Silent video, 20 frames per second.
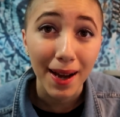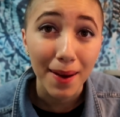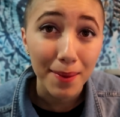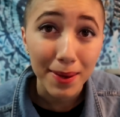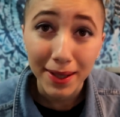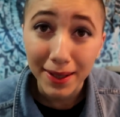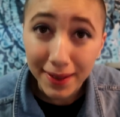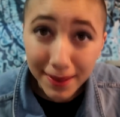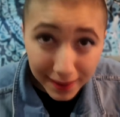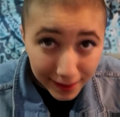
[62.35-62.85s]
I
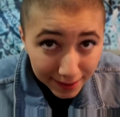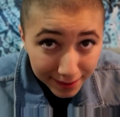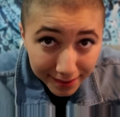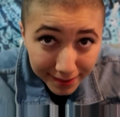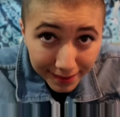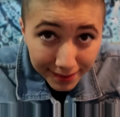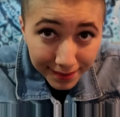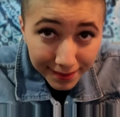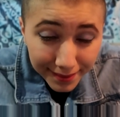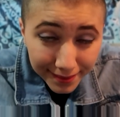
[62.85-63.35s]
mean,
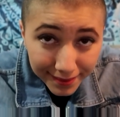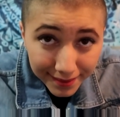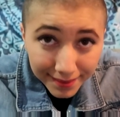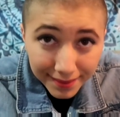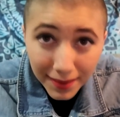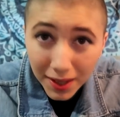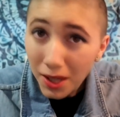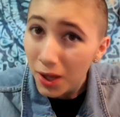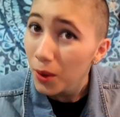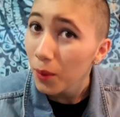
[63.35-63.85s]

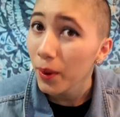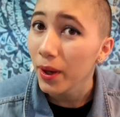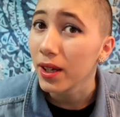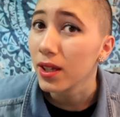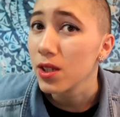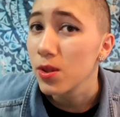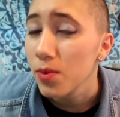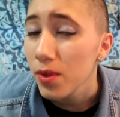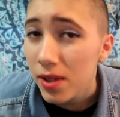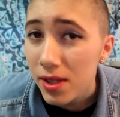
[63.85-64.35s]

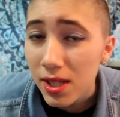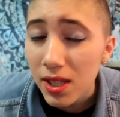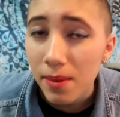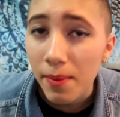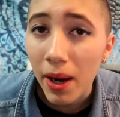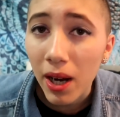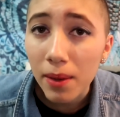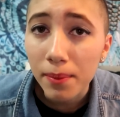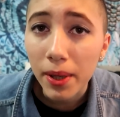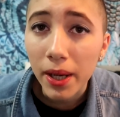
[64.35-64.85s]
wait, do you want to see the
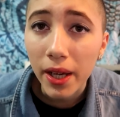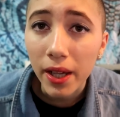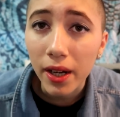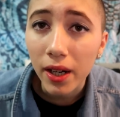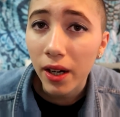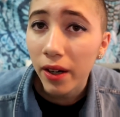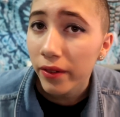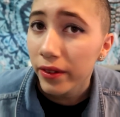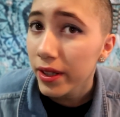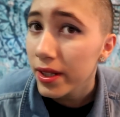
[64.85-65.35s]
back of my head?
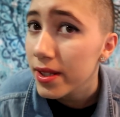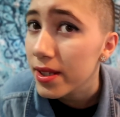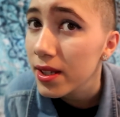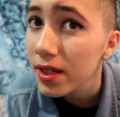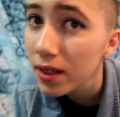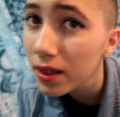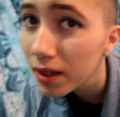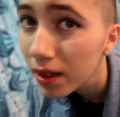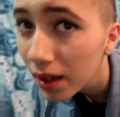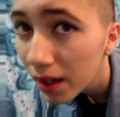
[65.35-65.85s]
I can't really
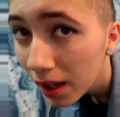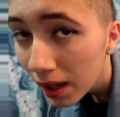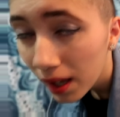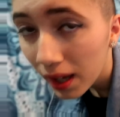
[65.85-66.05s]
see it.